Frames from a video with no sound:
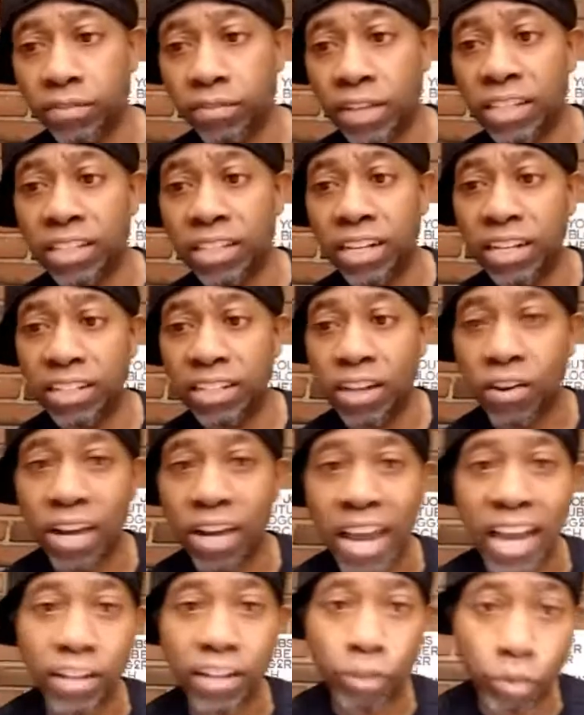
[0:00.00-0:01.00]
If they did it on
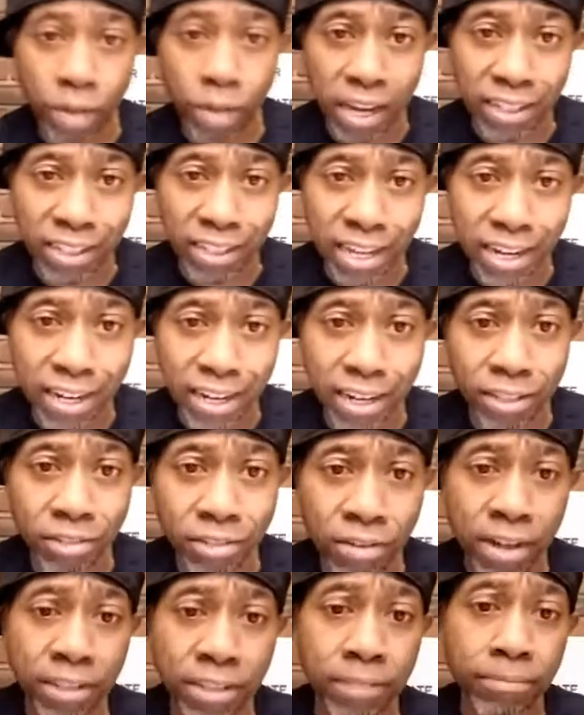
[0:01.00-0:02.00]
the 8th, 2 days later, that's
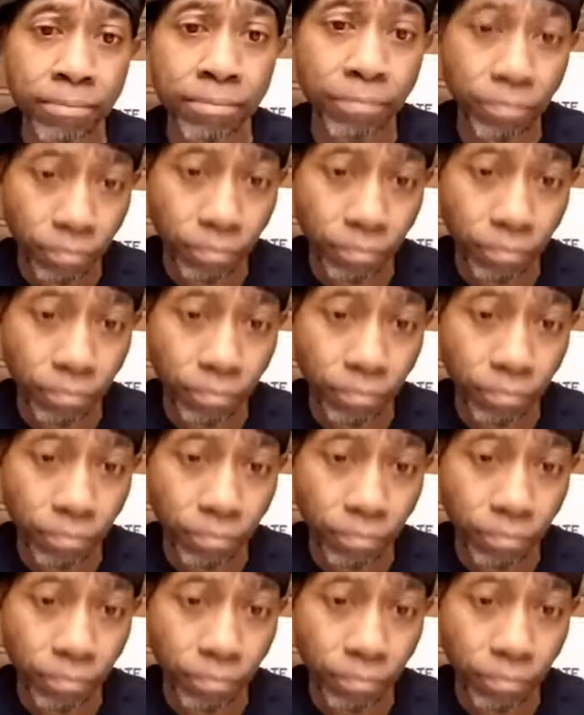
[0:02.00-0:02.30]
crazy.